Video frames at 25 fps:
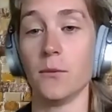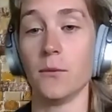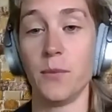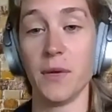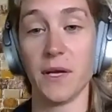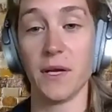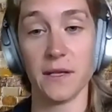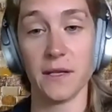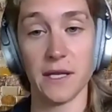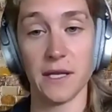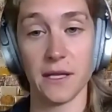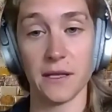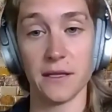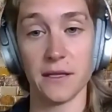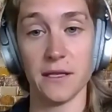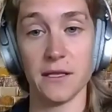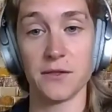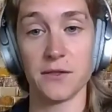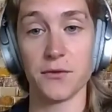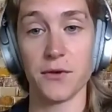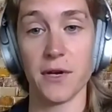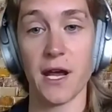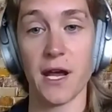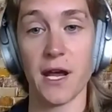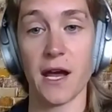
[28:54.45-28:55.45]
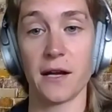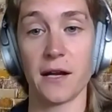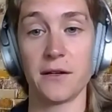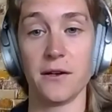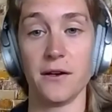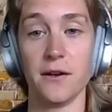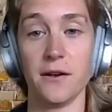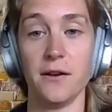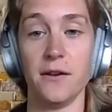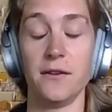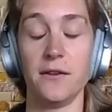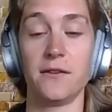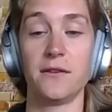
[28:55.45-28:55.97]
building these
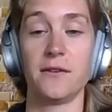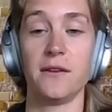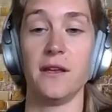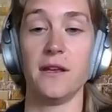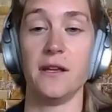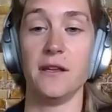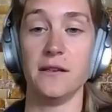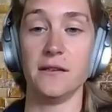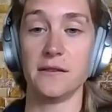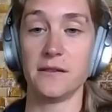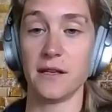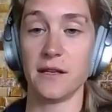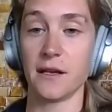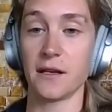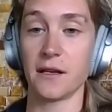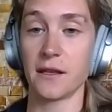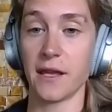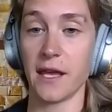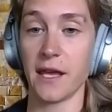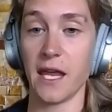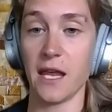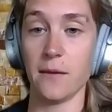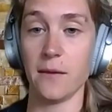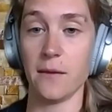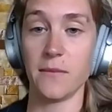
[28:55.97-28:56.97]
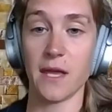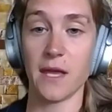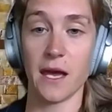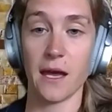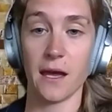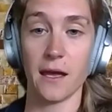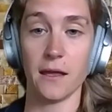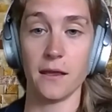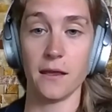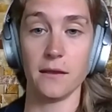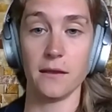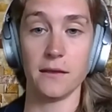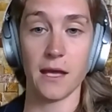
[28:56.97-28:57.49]
reactors is a claim
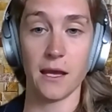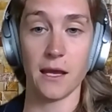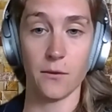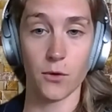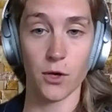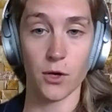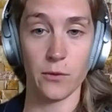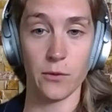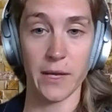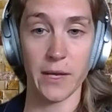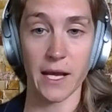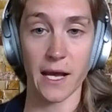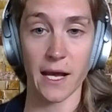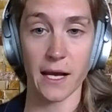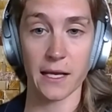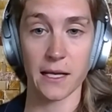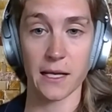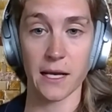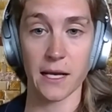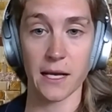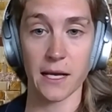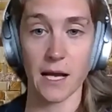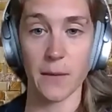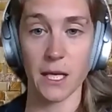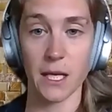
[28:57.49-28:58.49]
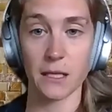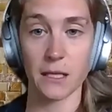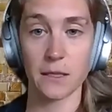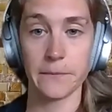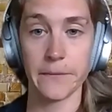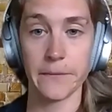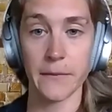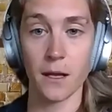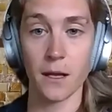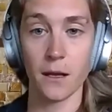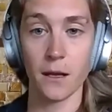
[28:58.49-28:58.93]
that they would be economic.